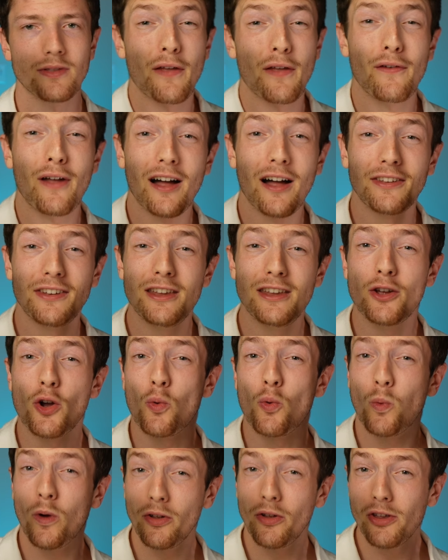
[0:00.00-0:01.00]
They've got Nico
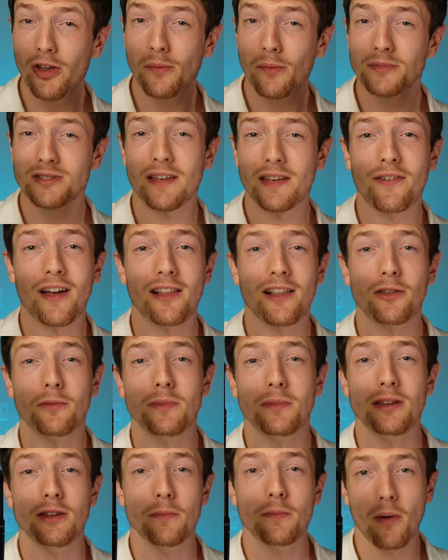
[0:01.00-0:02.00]
Williams, they've got
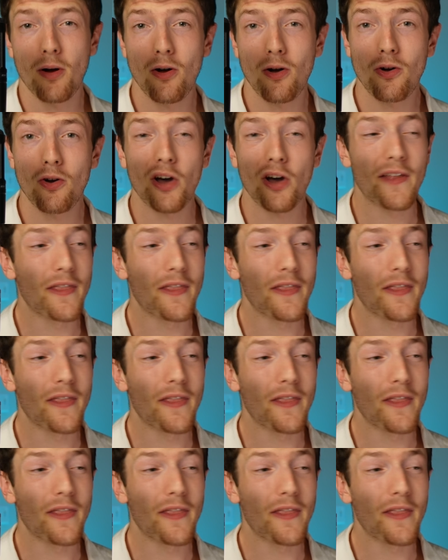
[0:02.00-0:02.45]
Lamine Yamal,